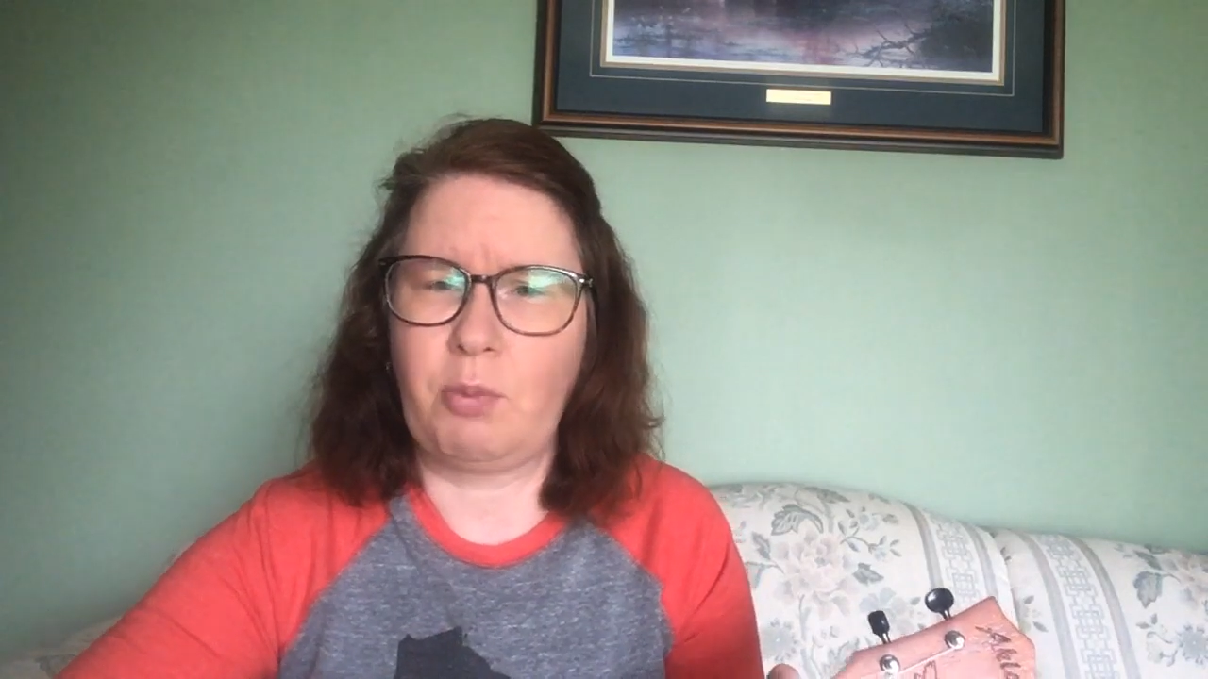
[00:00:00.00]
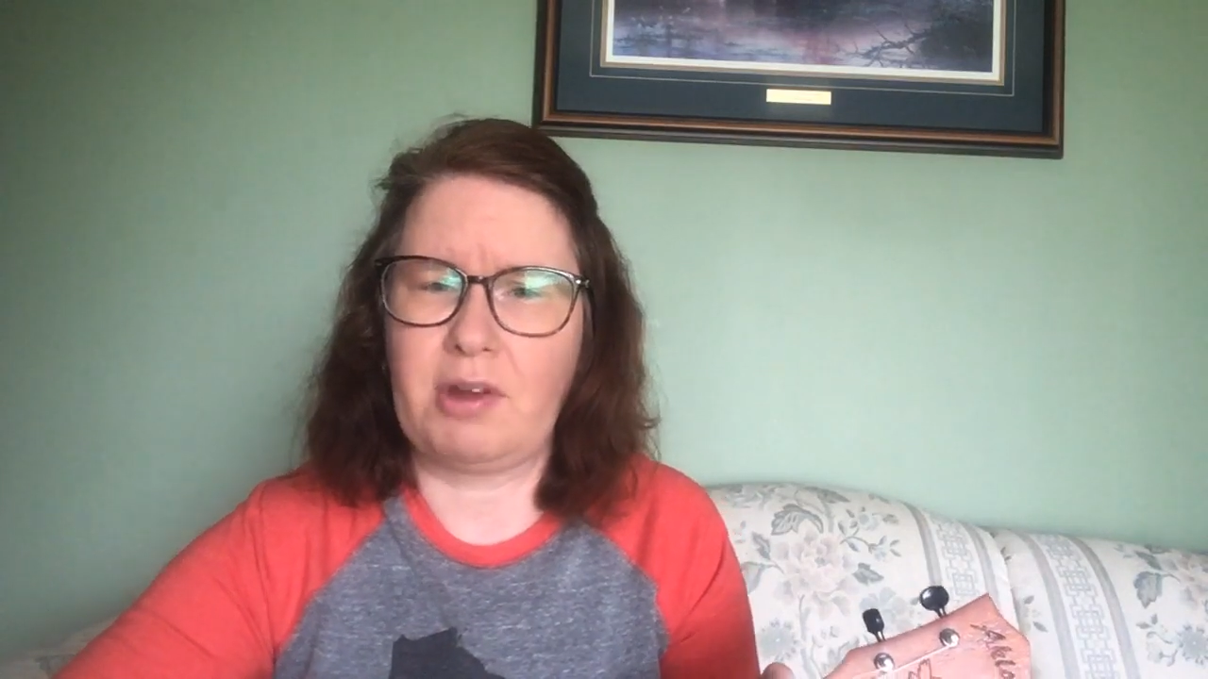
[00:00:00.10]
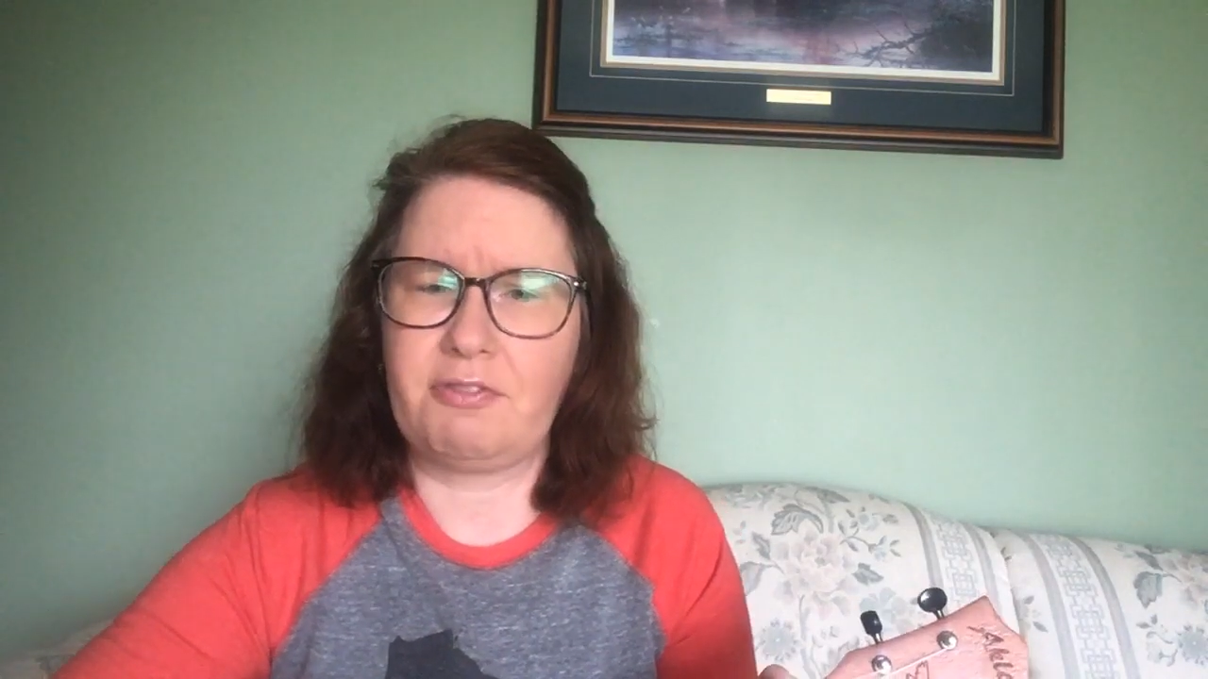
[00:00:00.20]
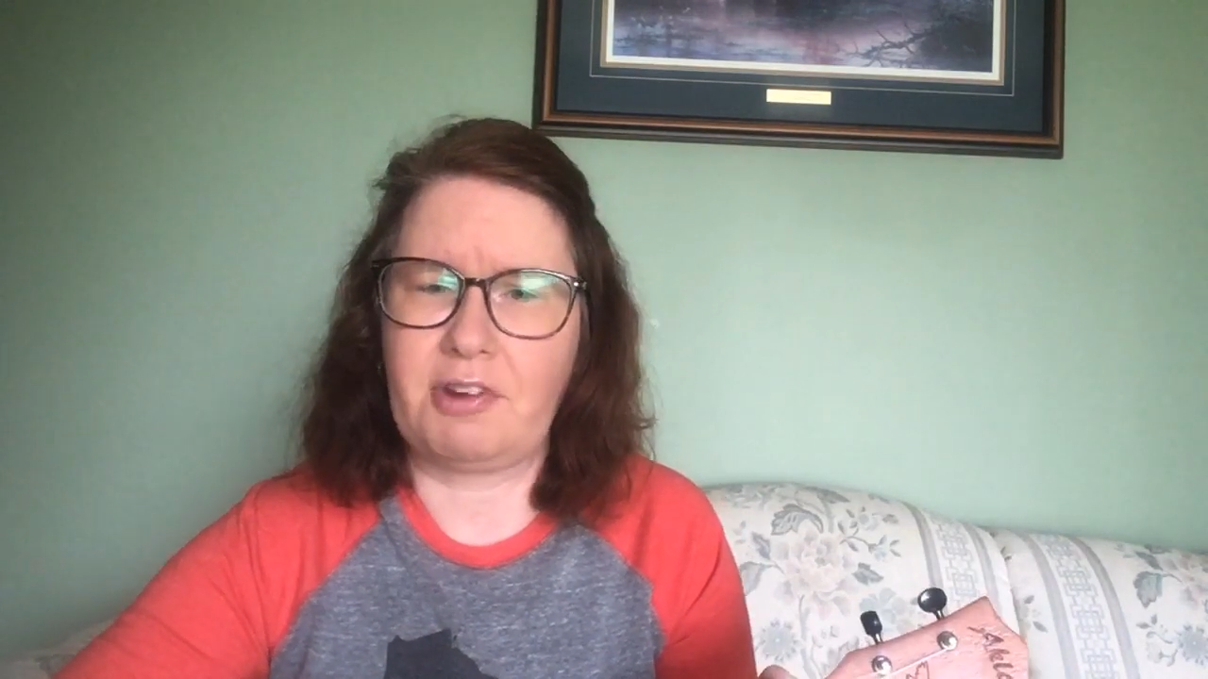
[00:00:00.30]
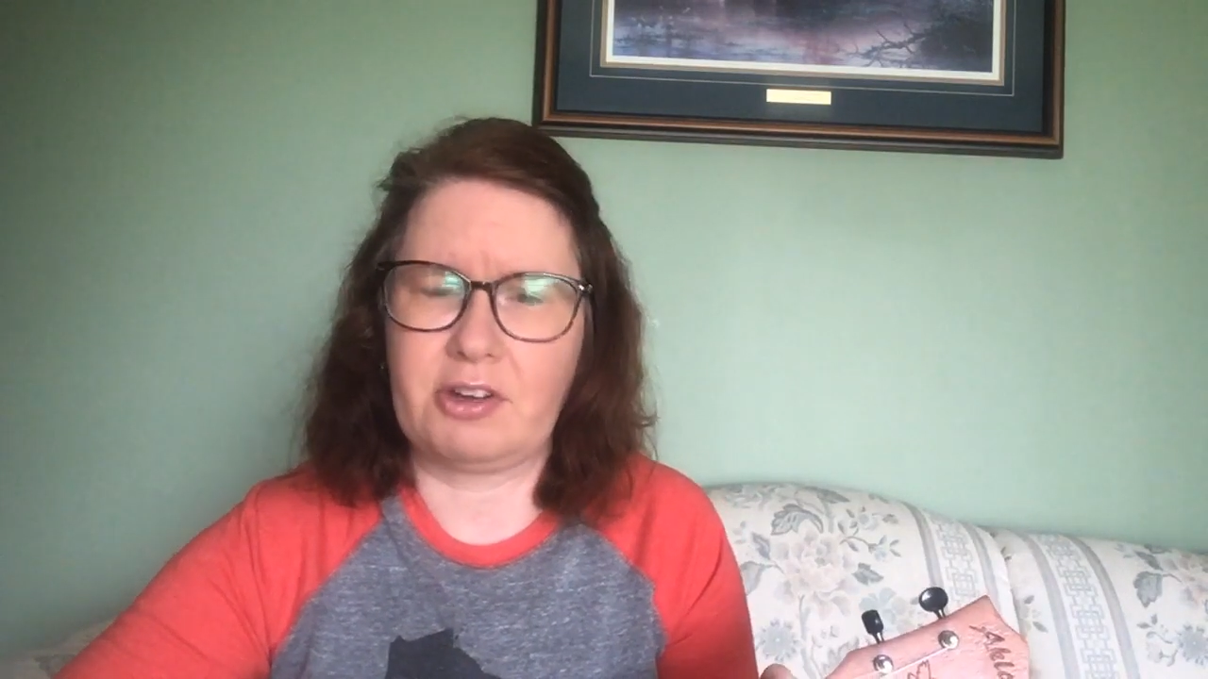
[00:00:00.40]

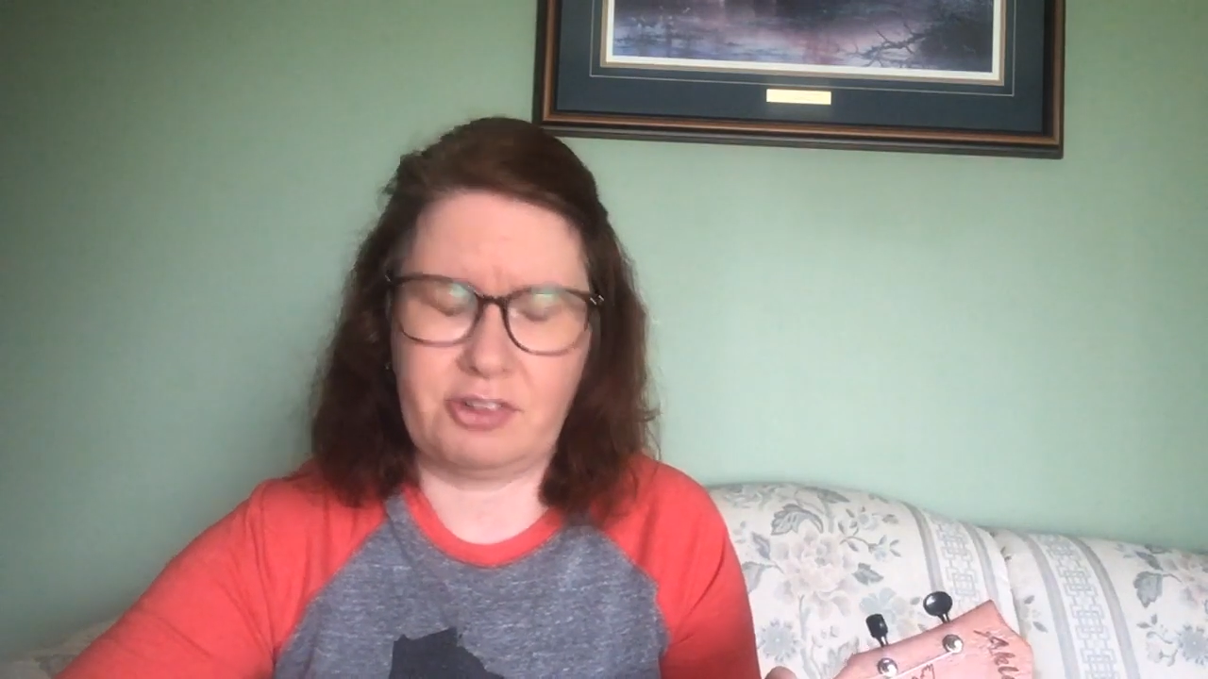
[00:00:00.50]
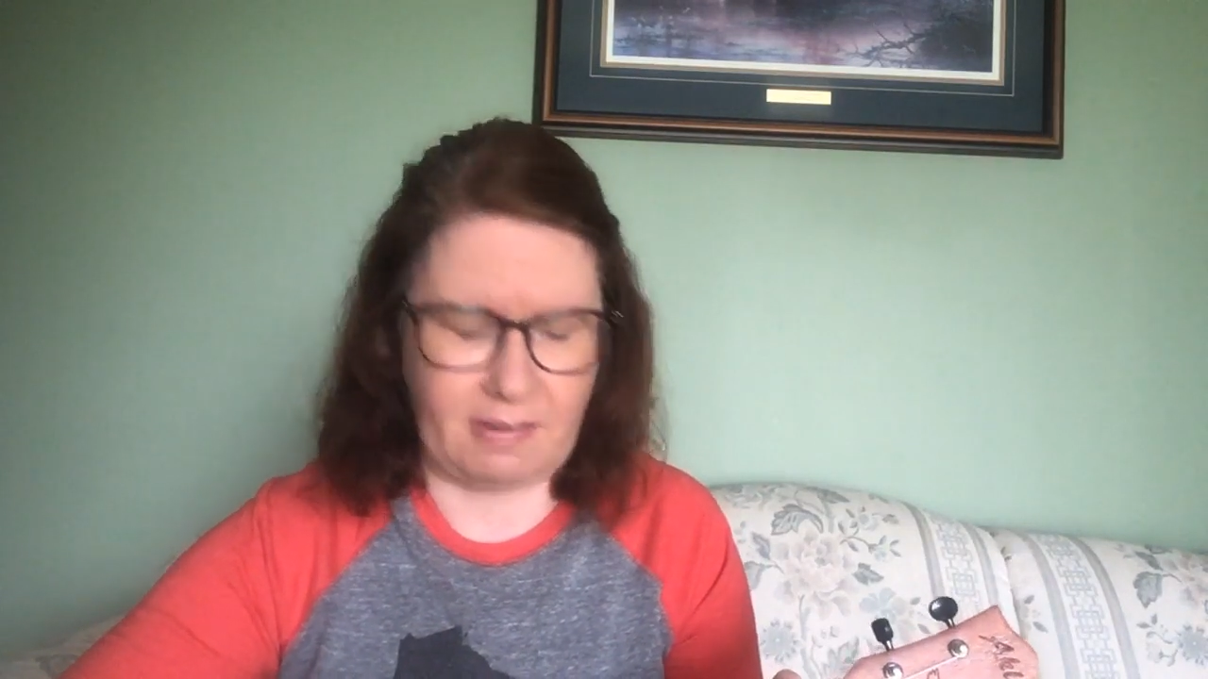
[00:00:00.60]
one verse